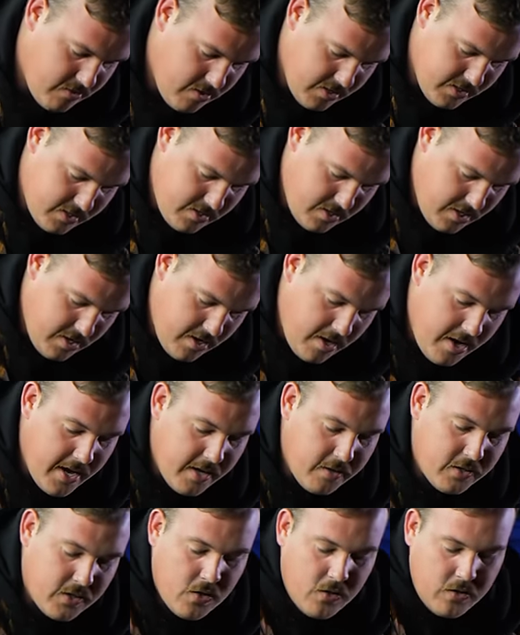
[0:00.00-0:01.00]
Christ. I don't know
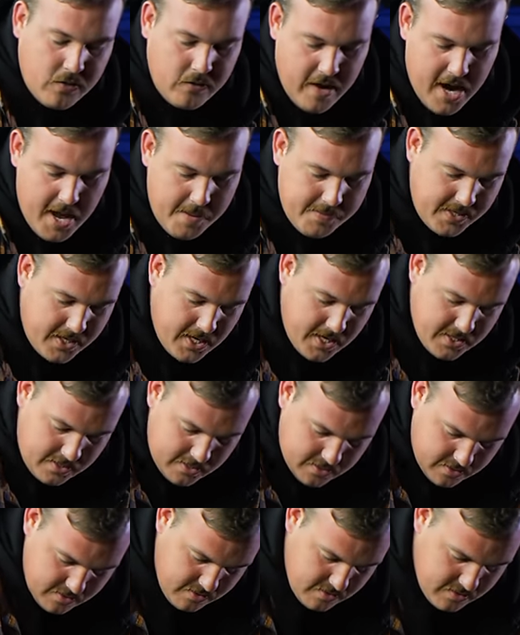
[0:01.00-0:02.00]
how Gordon Ramsay does it.